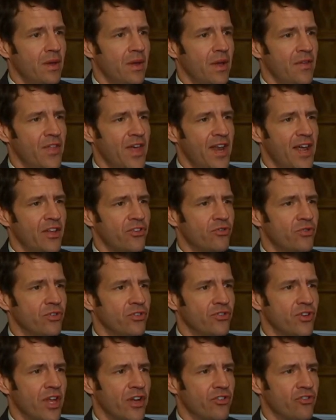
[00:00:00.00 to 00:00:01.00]
And that answer
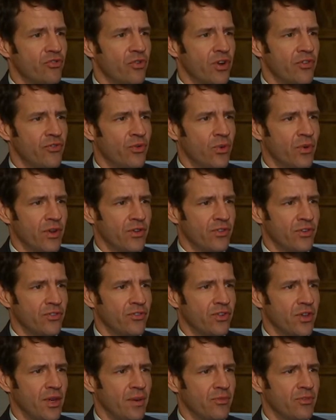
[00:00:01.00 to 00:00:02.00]
is not as straightforward as it
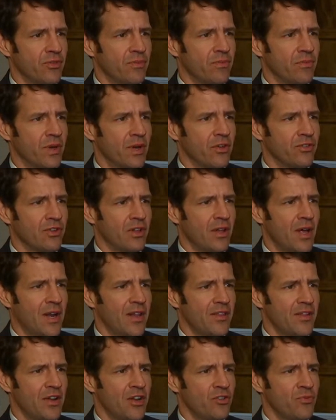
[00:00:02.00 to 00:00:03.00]
seems, because a lot
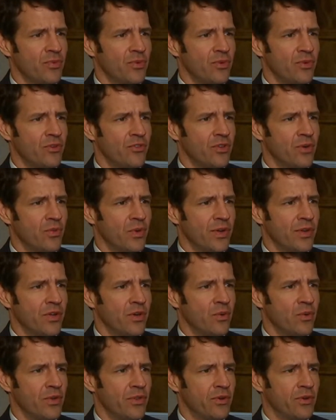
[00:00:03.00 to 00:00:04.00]
of the entrepreneurs that we
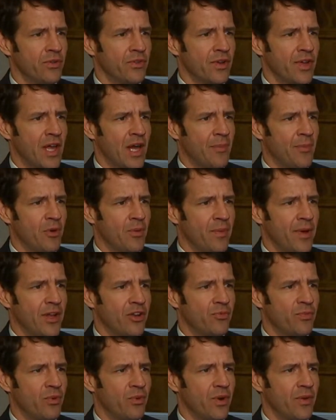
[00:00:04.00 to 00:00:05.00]
deal with here at the Capital
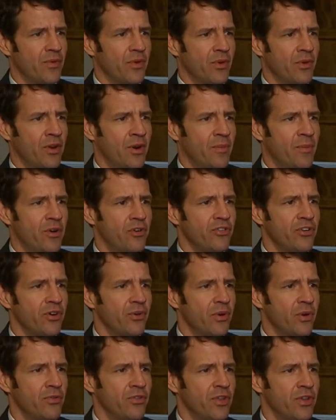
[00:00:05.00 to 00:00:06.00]
MatchPoint are in emerging
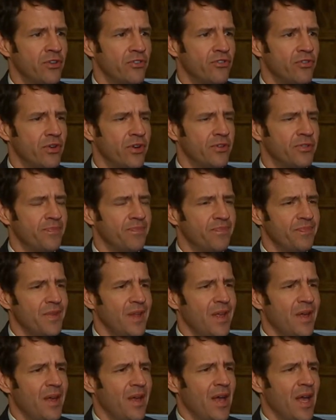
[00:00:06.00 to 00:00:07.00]
growth industries.
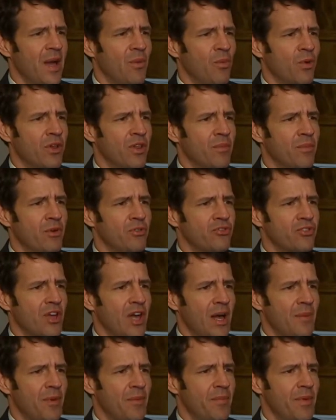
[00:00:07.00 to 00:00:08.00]
And one of the most
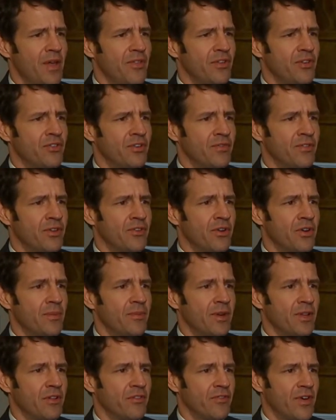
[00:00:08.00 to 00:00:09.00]
common methods of
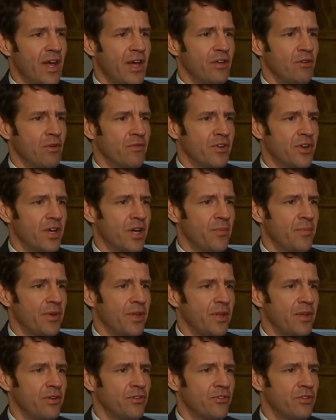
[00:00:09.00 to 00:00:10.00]
determining the value of a
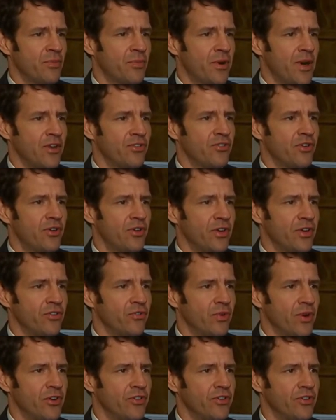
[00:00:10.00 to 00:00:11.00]
company is the
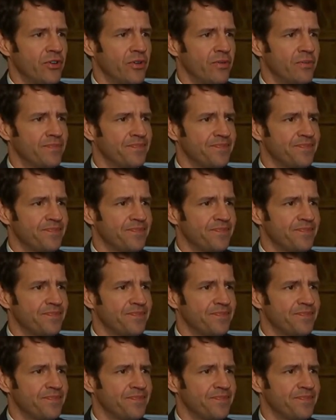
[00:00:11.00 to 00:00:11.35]
price-to-earnings ratio.